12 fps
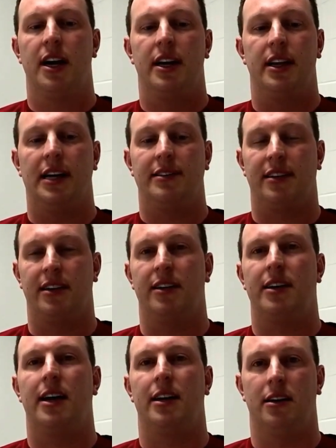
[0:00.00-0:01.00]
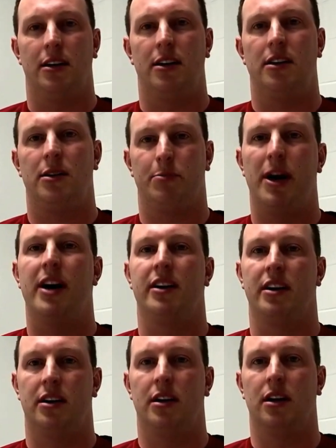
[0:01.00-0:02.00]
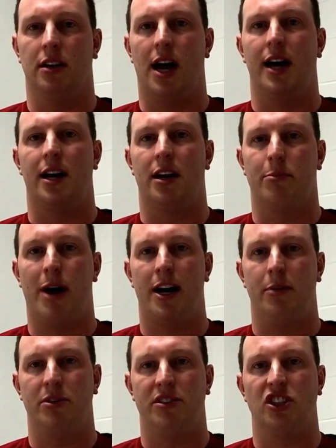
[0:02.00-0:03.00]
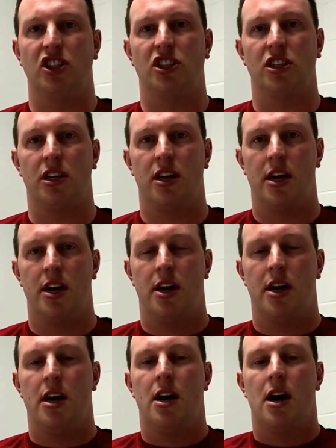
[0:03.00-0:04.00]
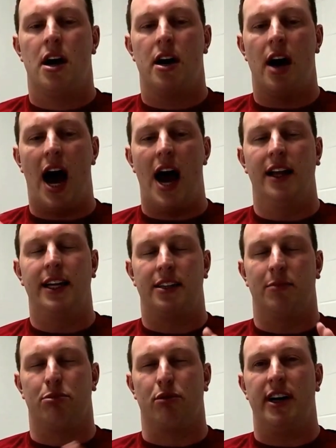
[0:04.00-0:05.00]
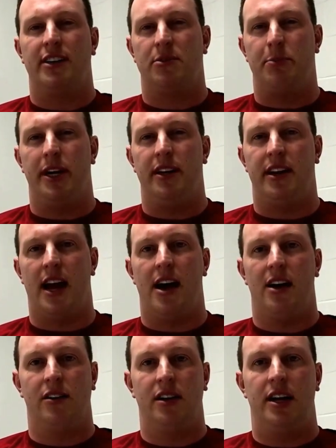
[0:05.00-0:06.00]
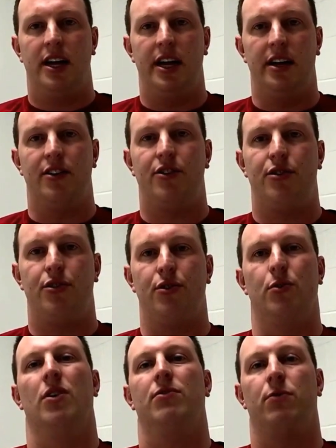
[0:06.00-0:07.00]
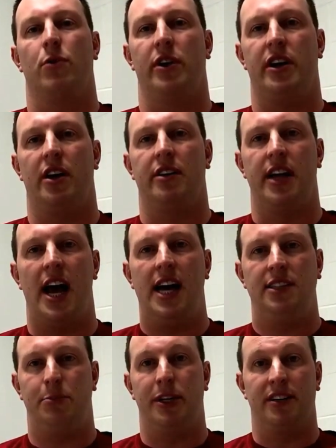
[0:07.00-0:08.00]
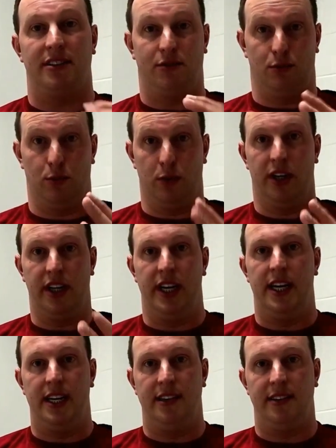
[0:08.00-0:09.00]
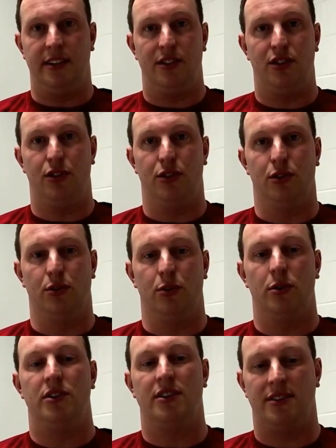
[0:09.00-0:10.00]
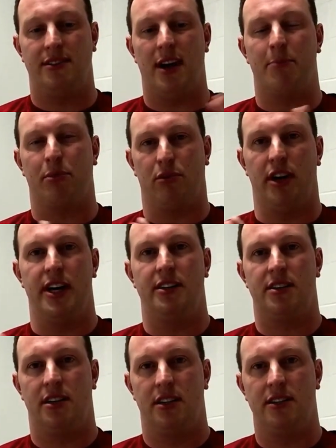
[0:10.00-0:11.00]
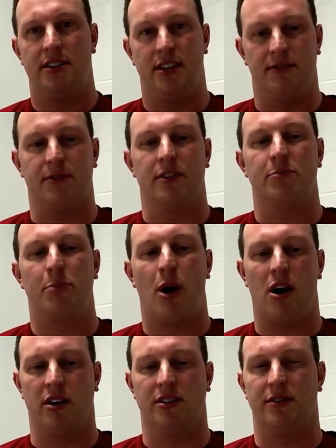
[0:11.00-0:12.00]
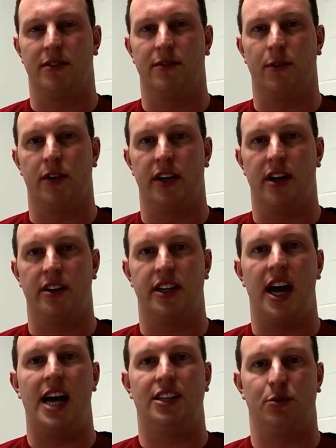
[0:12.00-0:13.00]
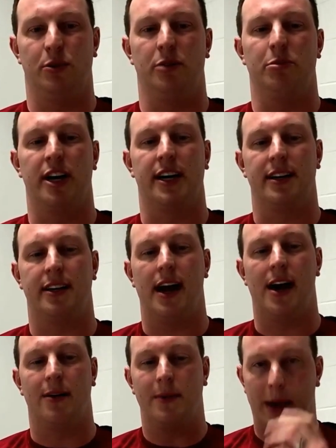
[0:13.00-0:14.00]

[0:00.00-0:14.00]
that's going to depend a lot on our body position. I like to break speed down into a 40-yard dash because it's really easy to separate different parts of a 40-yard dash and really break it down.